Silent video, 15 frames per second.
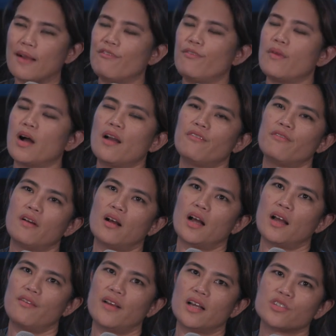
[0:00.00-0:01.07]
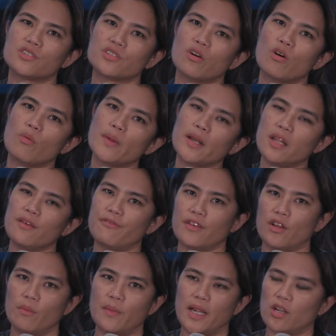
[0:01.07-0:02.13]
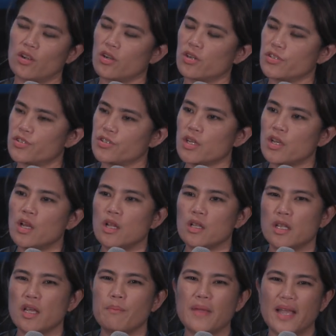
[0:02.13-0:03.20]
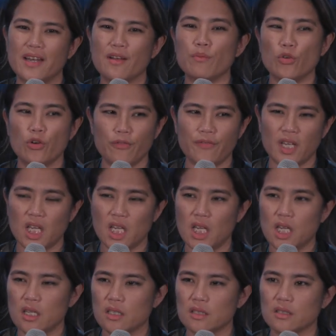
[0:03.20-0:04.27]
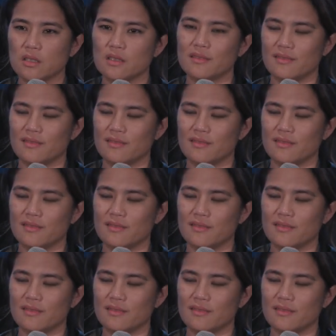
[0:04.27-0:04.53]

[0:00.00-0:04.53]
I've, I've, I've had so many filmmakers that made a movie.